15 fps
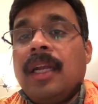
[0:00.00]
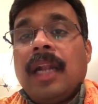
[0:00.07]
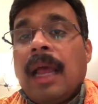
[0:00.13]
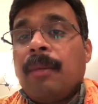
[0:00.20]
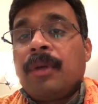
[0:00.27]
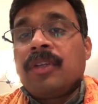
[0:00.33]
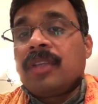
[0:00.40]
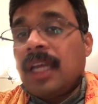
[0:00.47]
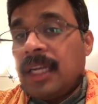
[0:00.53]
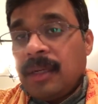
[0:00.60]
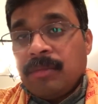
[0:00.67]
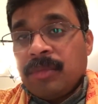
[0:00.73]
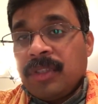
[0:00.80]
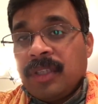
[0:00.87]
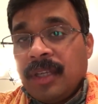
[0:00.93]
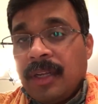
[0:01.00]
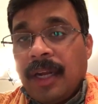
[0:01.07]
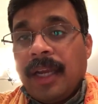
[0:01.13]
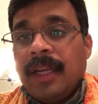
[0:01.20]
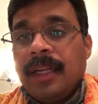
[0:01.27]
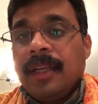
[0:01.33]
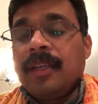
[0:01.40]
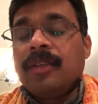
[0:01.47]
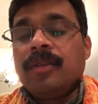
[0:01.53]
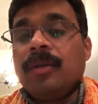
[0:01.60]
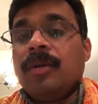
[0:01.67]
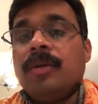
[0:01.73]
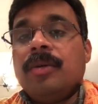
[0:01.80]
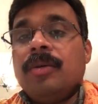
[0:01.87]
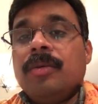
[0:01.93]
glamorous items, right?
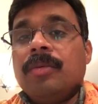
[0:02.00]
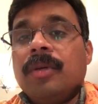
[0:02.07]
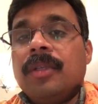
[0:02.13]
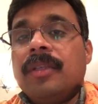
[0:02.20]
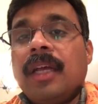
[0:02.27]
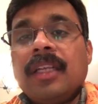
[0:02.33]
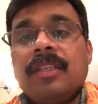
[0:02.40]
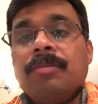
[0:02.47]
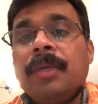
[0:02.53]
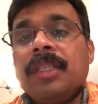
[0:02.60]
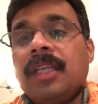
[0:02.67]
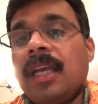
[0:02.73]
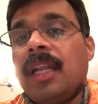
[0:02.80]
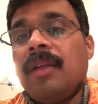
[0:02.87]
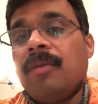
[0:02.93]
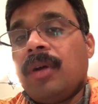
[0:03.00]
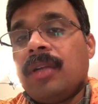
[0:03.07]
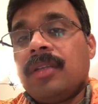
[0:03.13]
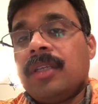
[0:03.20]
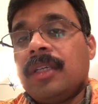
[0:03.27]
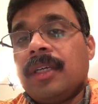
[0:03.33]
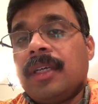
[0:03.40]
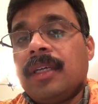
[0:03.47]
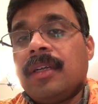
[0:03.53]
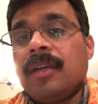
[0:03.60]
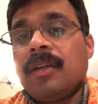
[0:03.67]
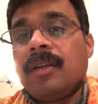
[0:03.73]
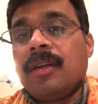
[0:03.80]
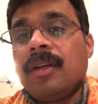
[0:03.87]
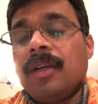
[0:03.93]
So that's basically what
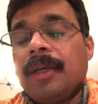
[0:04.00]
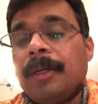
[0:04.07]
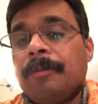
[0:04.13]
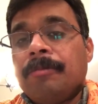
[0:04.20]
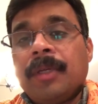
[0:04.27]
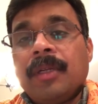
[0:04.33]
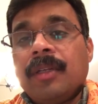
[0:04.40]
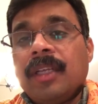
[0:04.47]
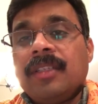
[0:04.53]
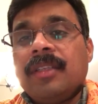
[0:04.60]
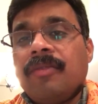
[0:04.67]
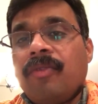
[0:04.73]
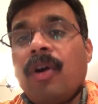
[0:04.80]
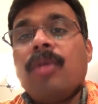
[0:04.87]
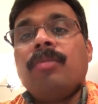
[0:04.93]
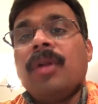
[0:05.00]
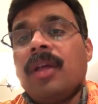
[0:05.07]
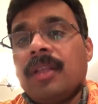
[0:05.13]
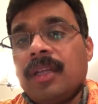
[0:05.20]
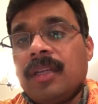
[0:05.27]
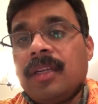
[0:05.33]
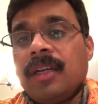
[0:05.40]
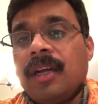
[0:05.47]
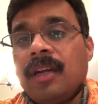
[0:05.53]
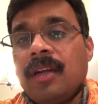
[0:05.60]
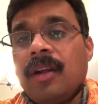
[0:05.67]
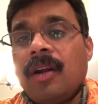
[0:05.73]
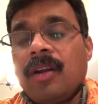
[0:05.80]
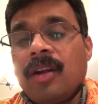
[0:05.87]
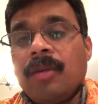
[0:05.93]
that's the formula that
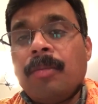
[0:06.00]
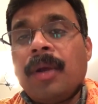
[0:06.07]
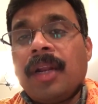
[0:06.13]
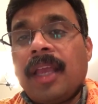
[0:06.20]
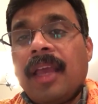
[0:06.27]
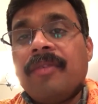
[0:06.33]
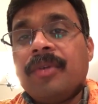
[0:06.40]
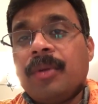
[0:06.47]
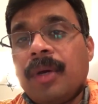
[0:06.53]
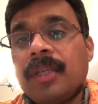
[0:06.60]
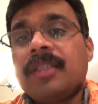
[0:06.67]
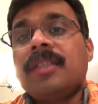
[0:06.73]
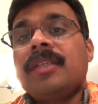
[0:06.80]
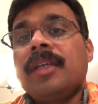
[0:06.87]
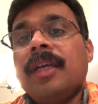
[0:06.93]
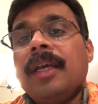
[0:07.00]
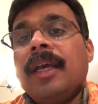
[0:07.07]
Lord Hanuman gave to us,